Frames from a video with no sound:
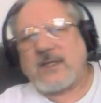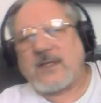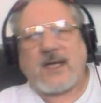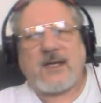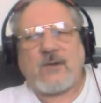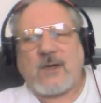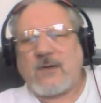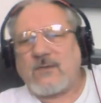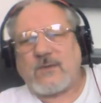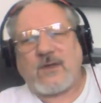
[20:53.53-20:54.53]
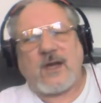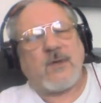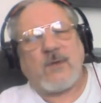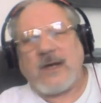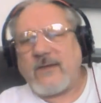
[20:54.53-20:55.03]
the second one, or
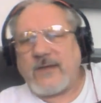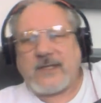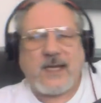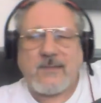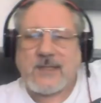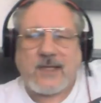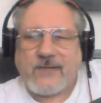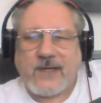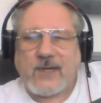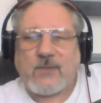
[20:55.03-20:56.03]
Solomon, whatever his name is. I forget